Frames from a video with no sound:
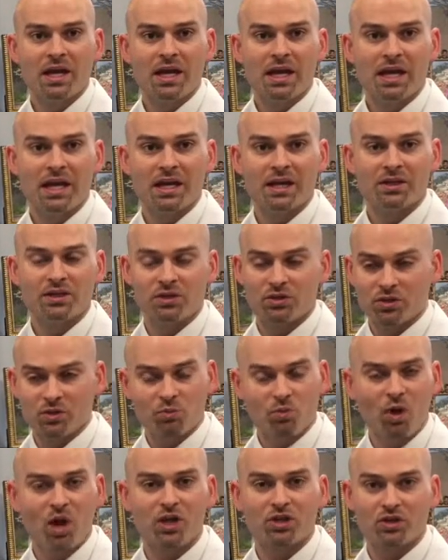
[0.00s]
And you
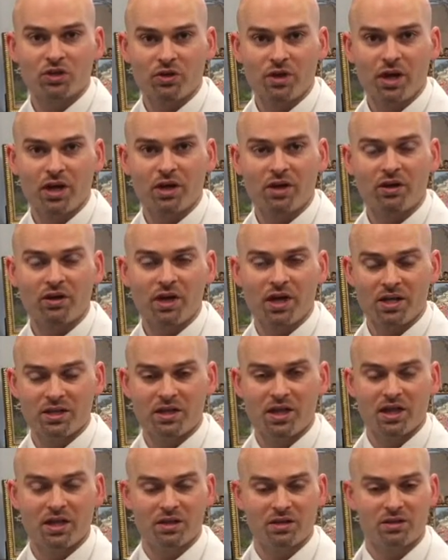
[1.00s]
can wash your hair,
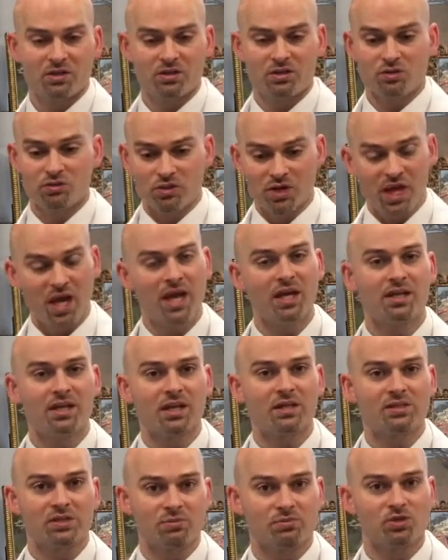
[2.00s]
and then you can
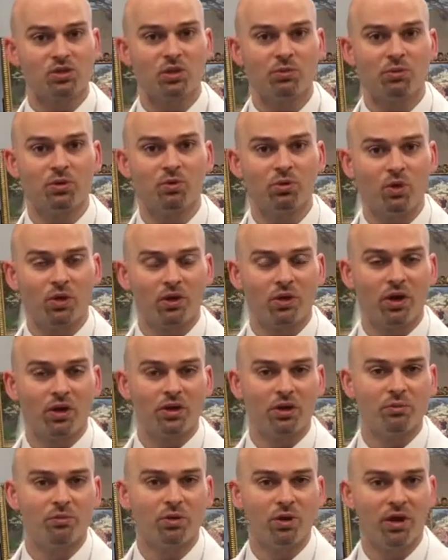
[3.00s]
get some soapy water on
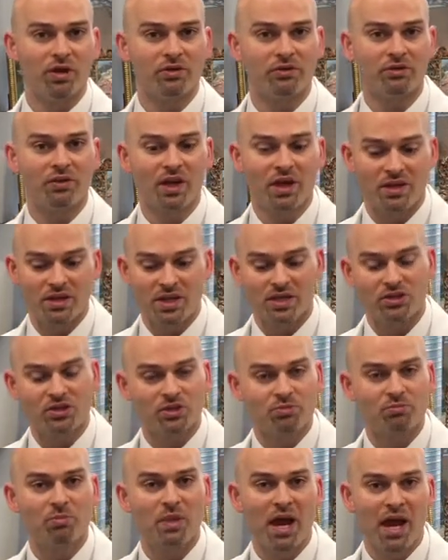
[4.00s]
your breasts and then
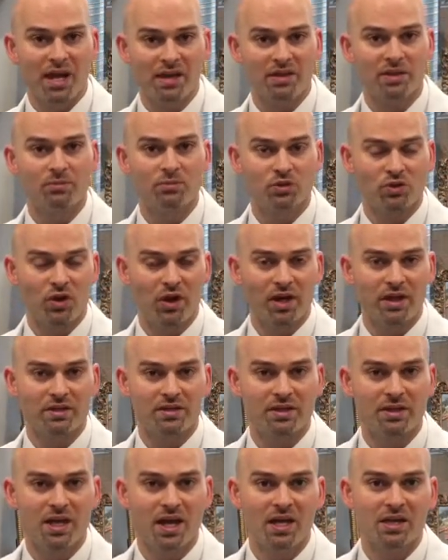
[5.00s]
just pad them dry at
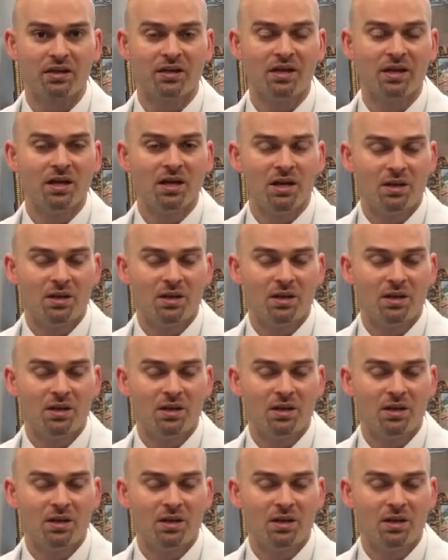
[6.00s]
the end,